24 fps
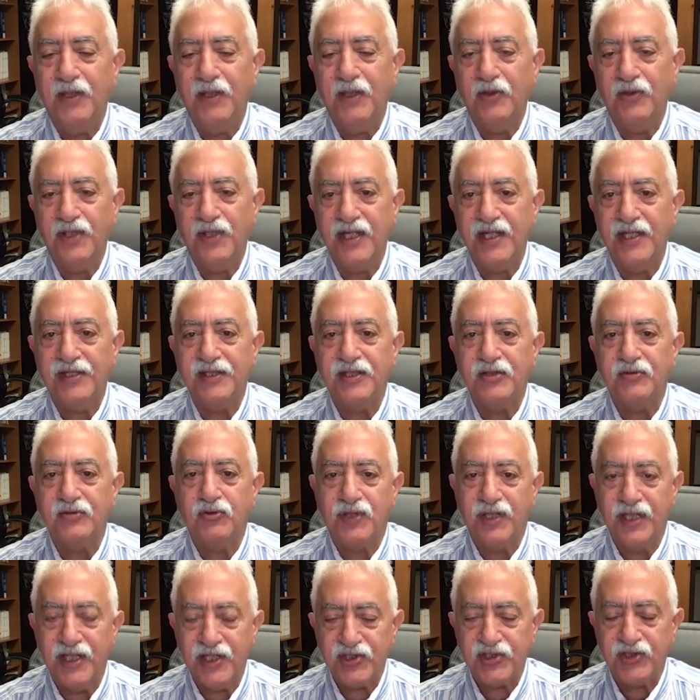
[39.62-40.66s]
be looking at the
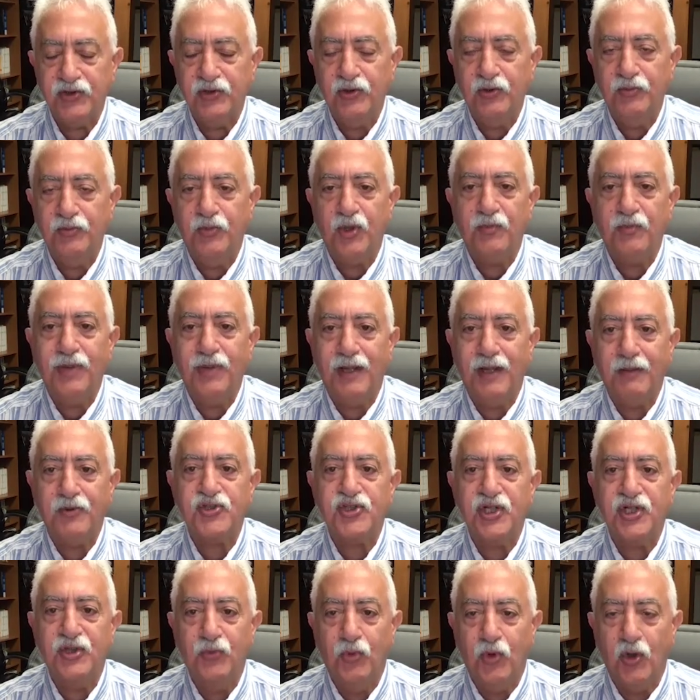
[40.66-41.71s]
traditional book
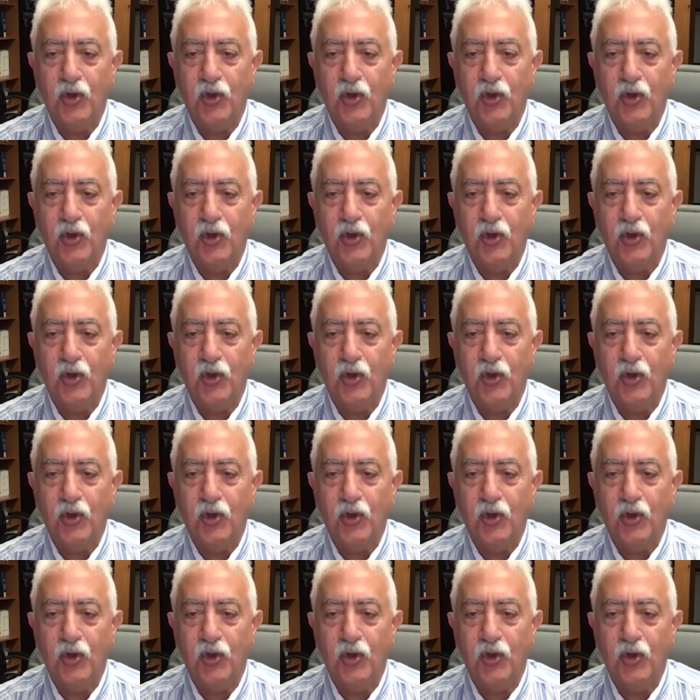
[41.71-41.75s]
publishing